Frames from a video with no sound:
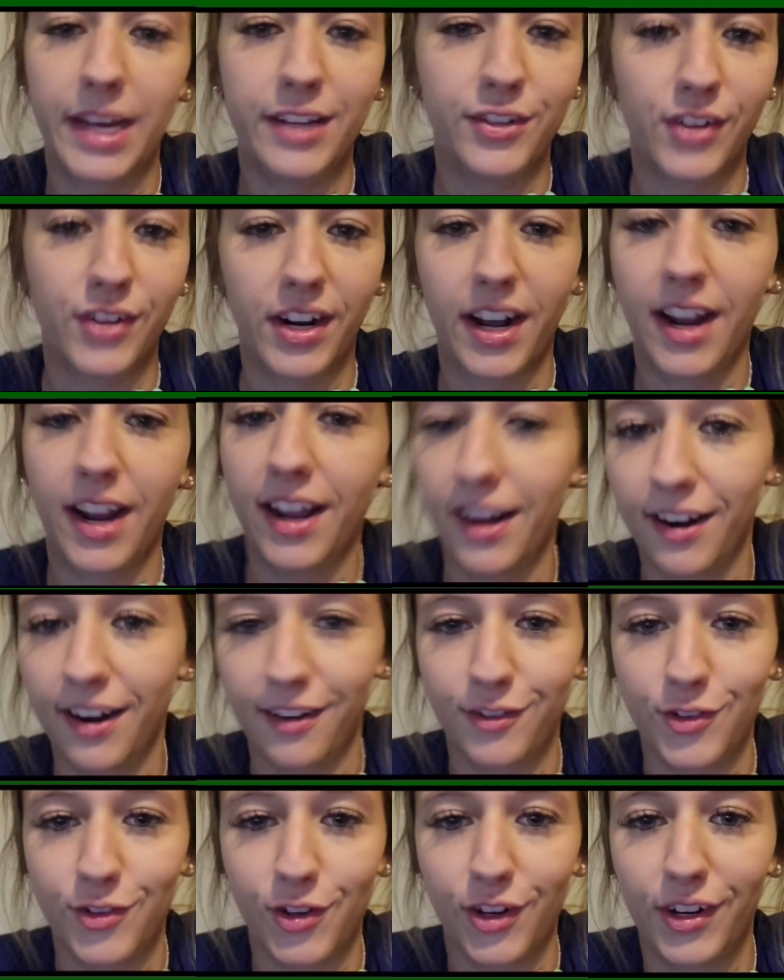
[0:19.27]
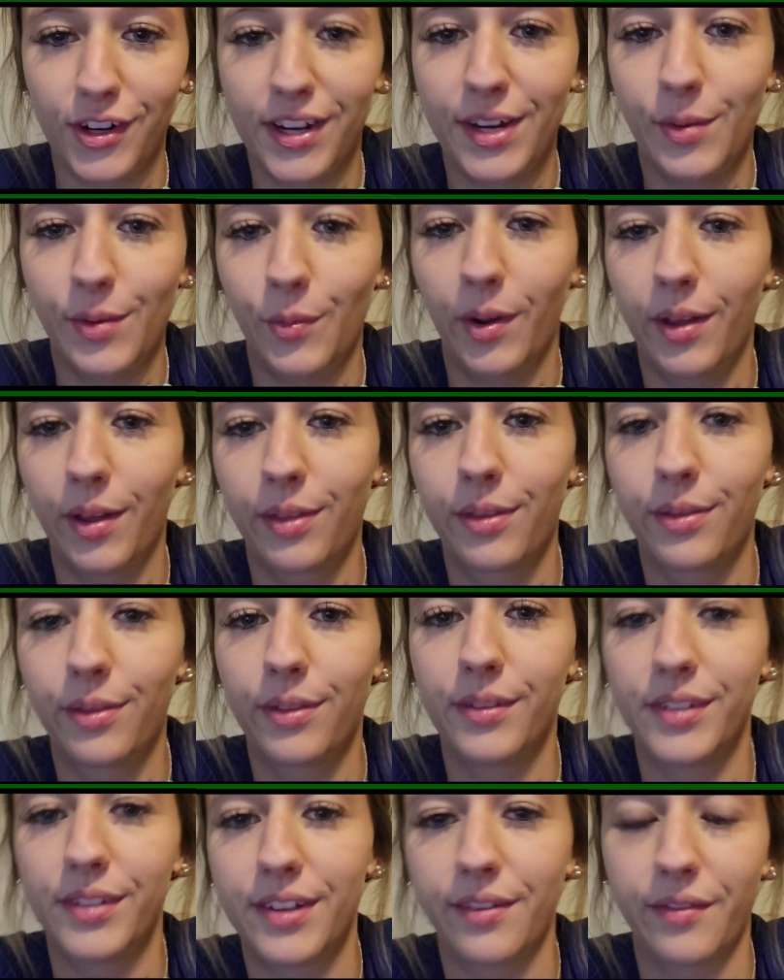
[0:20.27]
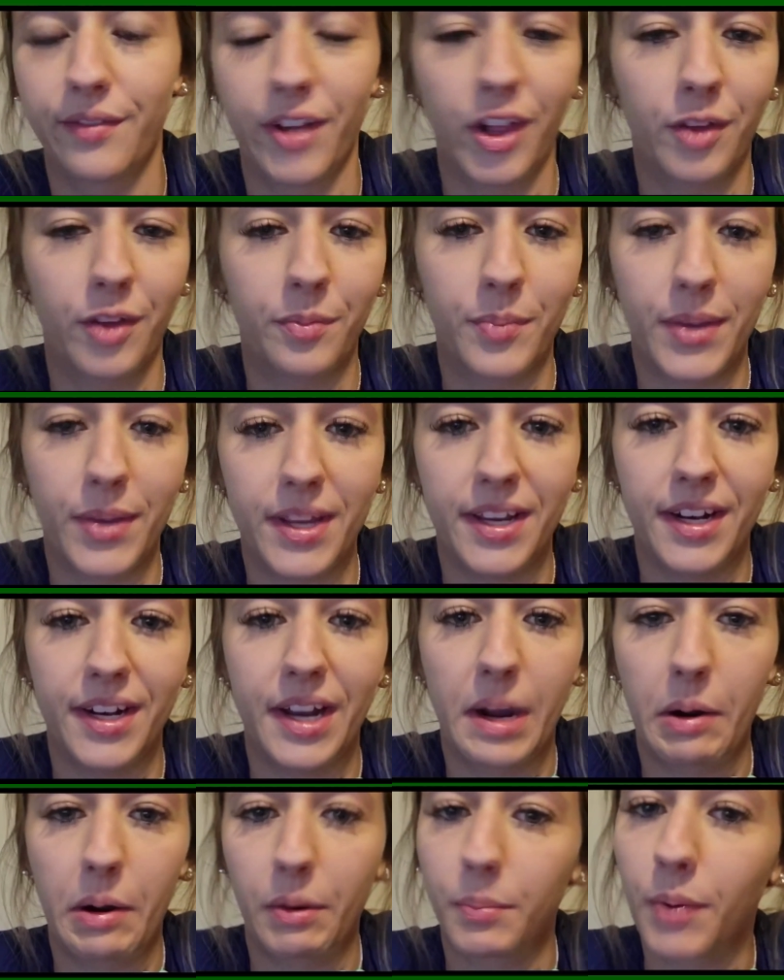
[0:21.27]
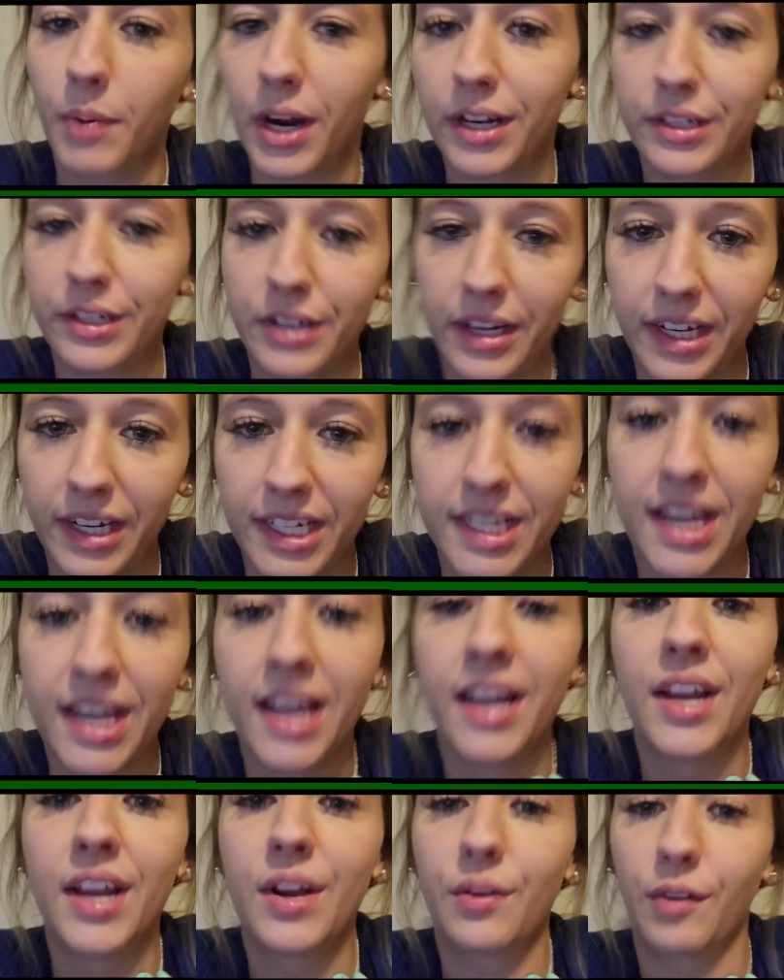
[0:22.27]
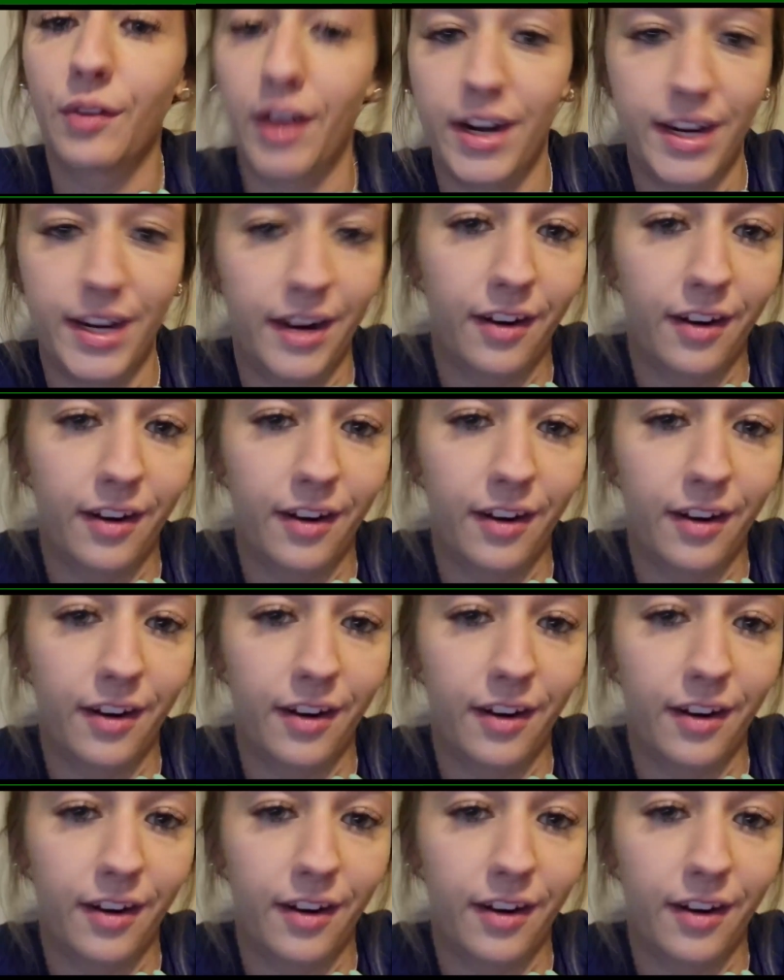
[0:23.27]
and I, in our journey with developing our project, writing our